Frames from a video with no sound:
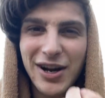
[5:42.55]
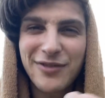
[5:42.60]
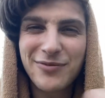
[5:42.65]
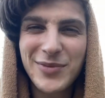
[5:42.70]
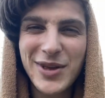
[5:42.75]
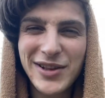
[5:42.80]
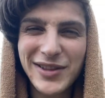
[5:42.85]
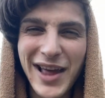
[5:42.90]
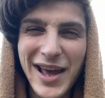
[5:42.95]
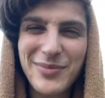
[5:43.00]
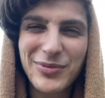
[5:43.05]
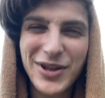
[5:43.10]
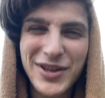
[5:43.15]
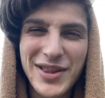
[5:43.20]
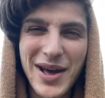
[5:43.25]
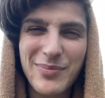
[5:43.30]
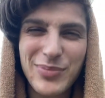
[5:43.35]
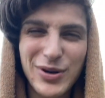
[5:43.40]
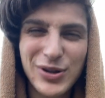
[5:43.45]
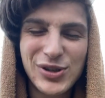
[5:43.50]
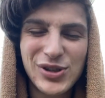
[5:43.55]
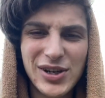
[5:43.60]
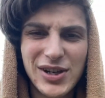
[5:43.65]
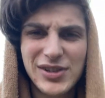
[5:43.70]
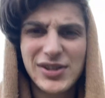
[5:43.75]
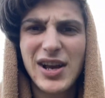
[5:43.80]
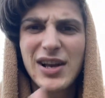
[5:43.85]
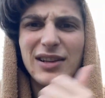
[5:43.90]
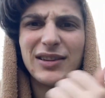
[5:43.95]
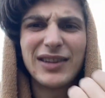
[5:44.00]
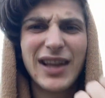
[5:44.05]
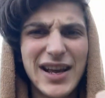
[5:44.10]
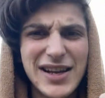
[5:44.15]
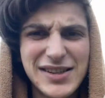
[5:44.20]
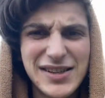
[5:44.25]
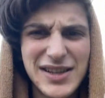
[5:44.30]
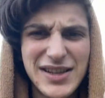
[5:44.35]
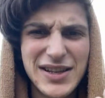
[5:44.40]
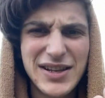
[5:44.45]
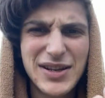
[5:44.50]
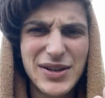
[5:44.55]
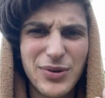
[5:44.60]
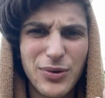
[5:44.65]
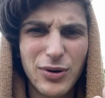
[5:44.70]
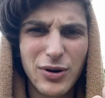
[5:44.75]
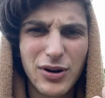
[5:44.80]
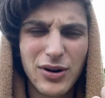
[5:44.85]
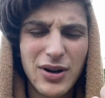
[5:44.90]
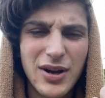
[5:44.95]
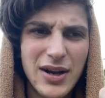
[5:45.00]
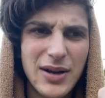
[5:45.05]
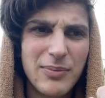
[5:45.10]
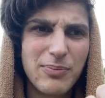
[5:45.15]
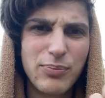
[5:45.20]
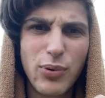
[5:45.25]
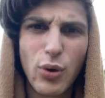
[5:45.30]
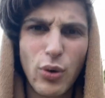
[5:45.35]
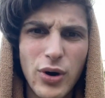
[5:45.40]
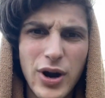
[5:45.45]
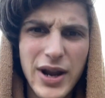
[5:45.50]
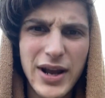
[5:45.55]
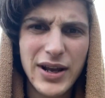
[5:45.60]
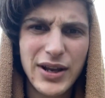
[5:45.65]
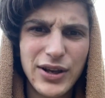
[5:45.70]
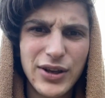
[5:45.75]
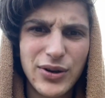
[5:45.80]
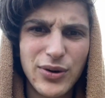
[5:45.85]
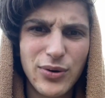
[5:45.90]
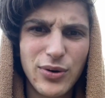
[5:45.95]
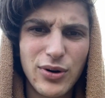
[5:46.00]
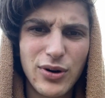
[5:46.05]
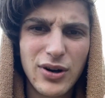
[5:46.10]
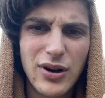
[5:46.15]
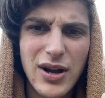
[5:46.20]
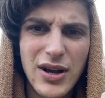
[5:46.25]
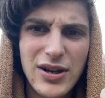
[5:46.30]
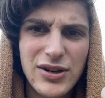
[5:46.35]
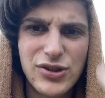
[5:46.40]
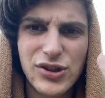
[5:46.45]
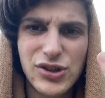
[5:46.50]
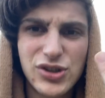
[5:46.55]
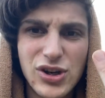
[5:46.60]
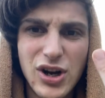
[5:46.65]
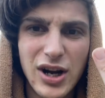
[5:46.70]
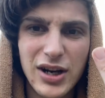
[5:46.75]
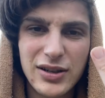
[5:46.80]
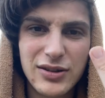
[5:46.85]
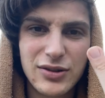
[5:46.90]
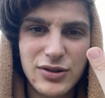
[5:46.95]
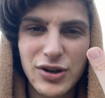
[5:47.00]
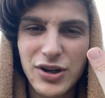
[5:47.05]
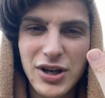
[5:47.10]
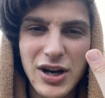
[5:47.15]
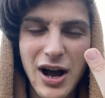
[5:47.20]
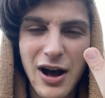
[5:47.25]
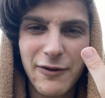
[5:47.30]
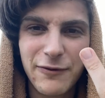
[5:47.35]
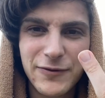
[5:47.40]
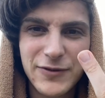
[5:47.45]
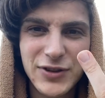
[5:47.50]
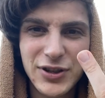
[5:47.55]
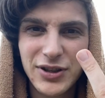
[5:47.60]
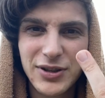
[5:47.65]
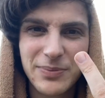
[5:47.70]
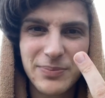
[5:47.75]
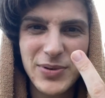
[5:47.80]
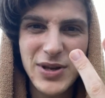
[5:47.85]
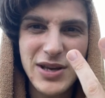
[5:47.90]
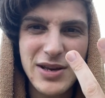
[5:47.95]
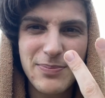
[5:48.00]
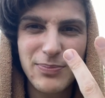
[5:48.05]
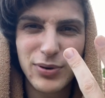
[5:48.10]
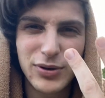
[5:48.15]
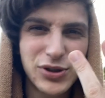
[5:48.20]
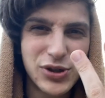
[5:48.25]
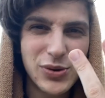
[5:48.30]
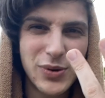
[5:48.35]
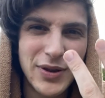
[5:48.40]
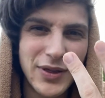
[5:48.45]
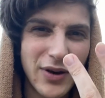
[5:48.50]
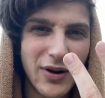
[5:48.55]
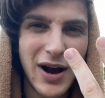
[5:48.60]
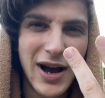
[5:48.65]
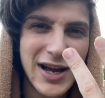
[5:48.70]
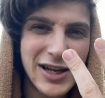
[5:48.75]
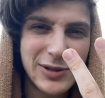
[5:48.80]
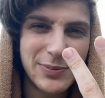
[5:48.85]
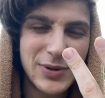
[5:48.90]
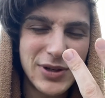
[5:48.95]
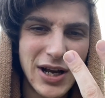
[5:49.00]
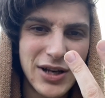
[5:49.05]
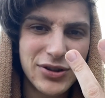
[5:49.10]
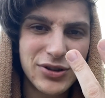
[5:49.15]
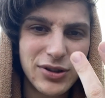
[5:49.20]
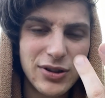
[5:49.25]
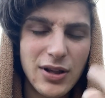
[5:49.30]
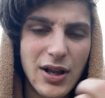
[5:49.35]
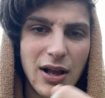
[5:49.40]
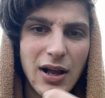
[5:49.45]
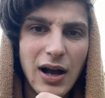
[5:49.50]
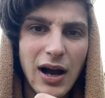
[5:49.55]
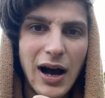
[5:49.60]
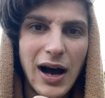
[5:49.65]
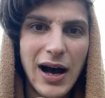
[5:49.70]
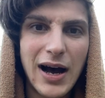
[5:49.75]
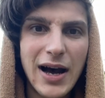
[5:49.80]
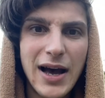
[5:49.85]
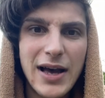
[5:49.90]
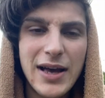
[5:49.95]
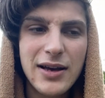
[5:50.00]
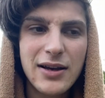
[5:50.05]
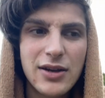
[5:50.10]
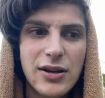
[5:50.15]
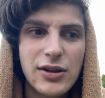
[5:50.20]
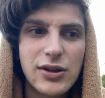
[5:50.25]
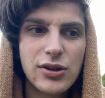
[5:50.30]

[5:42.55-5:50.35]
me labeling that person as lazy or boring or just not good enough to be pursuing their highest potential, I